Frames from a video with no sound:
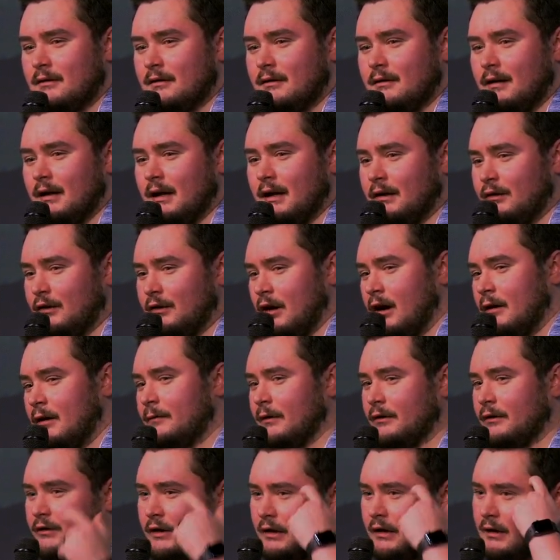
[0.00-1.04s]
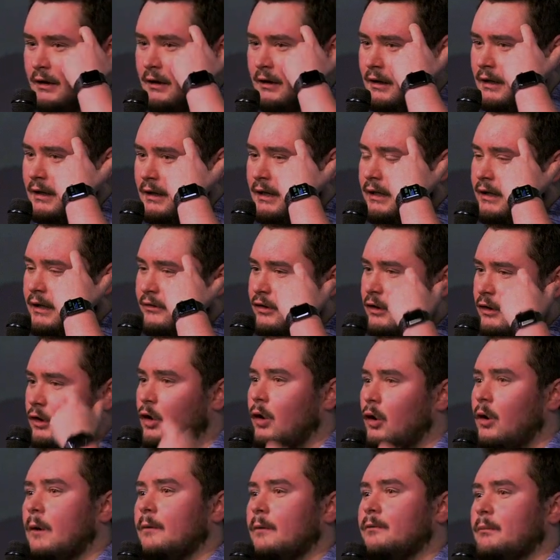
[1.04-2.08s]
in his office. And he gets a
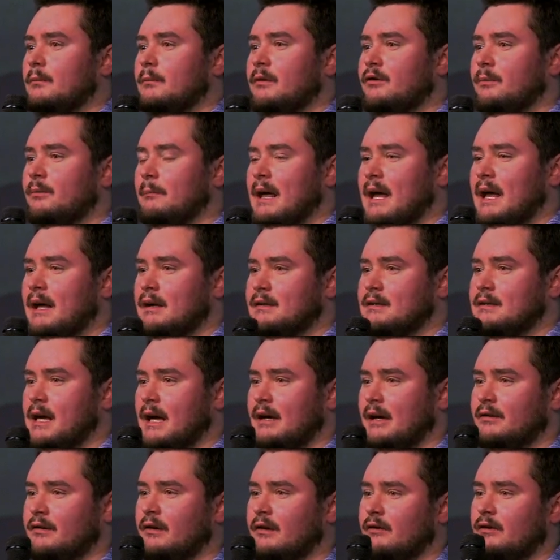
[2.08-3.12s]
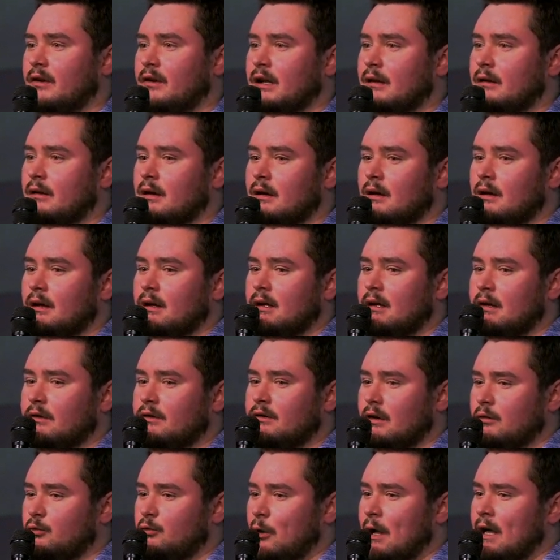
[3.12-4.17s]
call from this man in Texas, and he
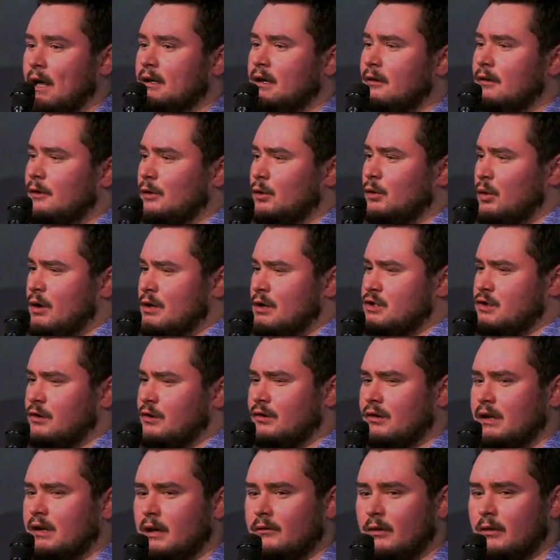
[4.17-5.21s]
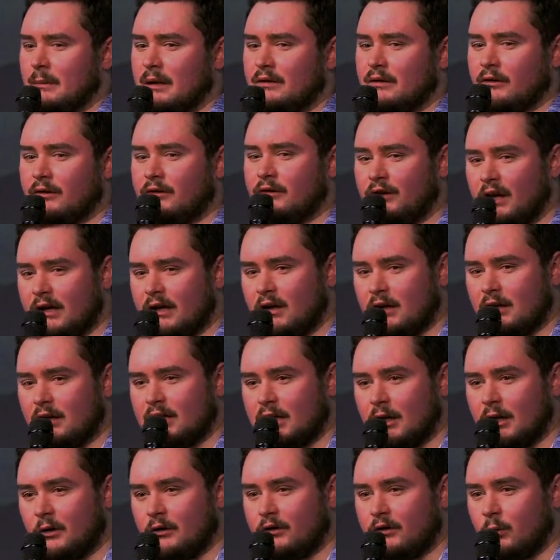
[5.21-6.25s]
said, Randy, the Lord's just given me the second clearest